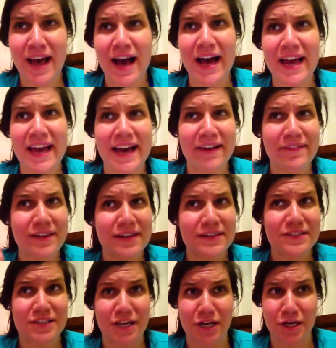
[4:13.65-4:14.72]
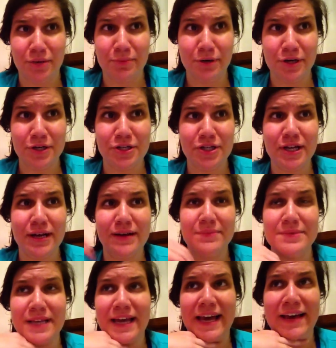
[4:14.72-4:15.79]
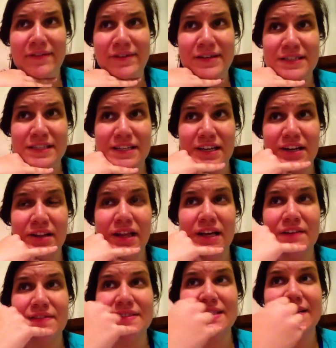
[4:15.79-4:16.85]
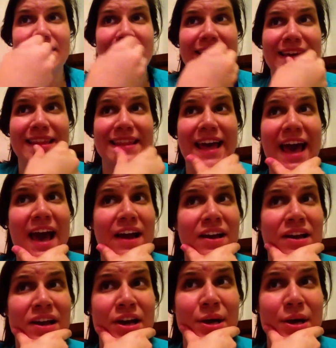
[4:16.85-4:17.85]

I haven't done push-ups, I haven't done a lot of stuff like that,